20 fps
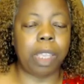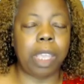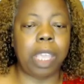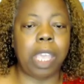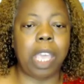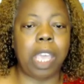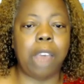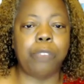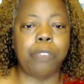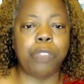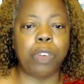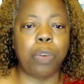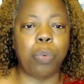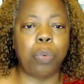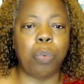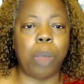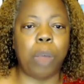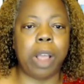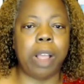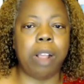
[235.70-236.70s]
After a
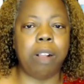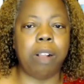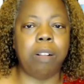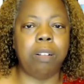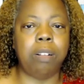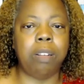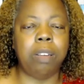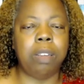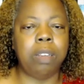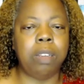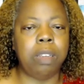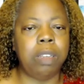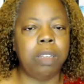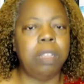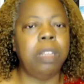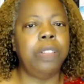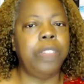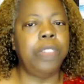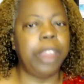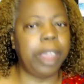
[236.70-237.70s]
while,
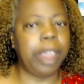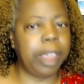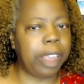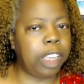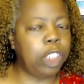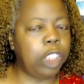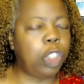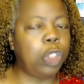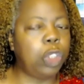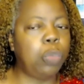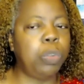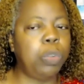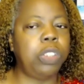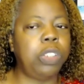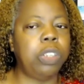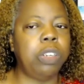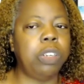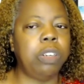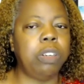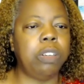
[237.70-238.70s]
the angel
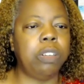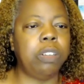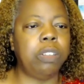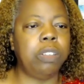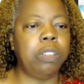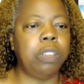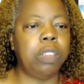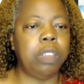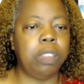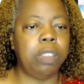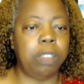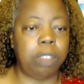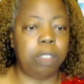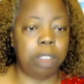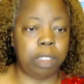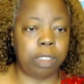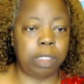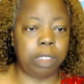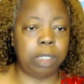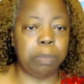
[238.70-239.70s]
returned,
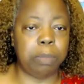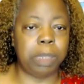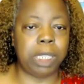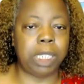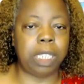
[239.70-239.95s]
touched him, and